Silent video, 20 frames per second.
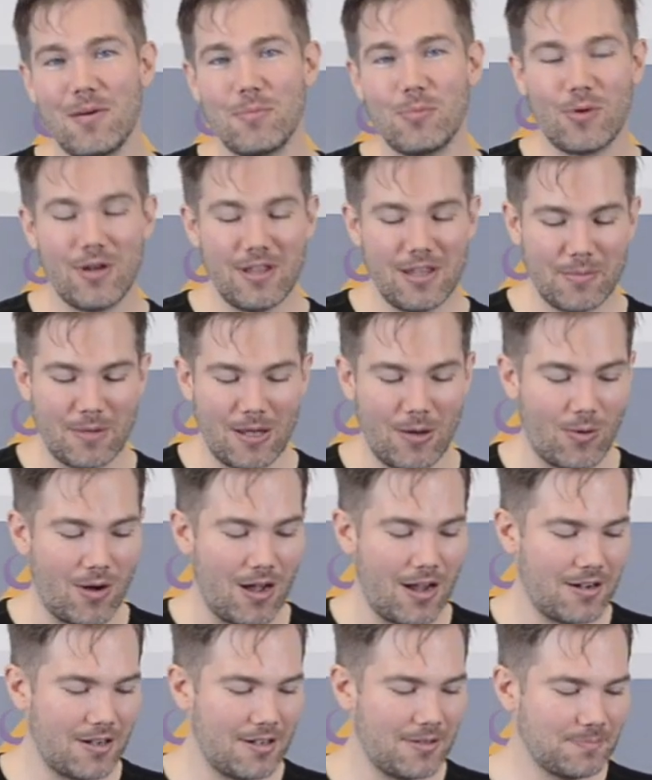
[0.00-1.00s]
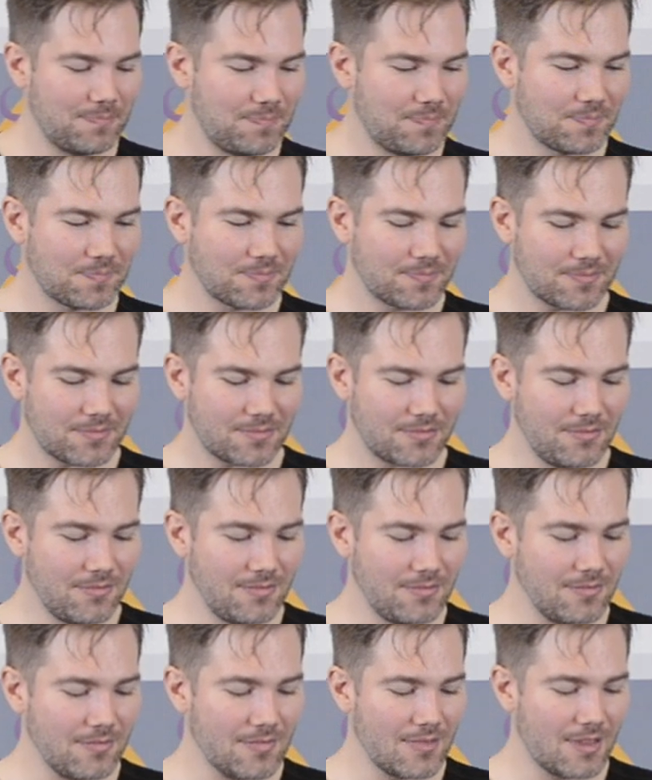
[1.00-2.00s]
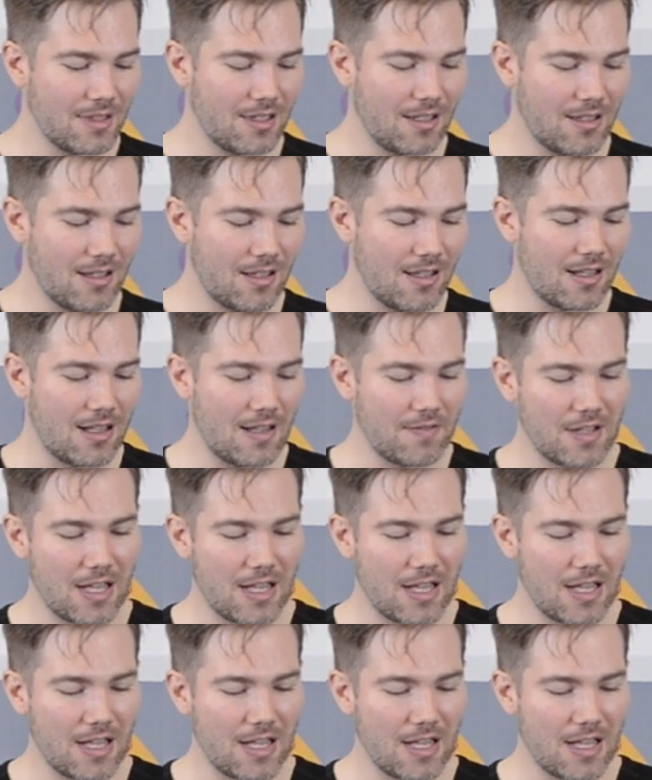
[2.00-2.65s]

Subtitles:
I'm boiling my water. I've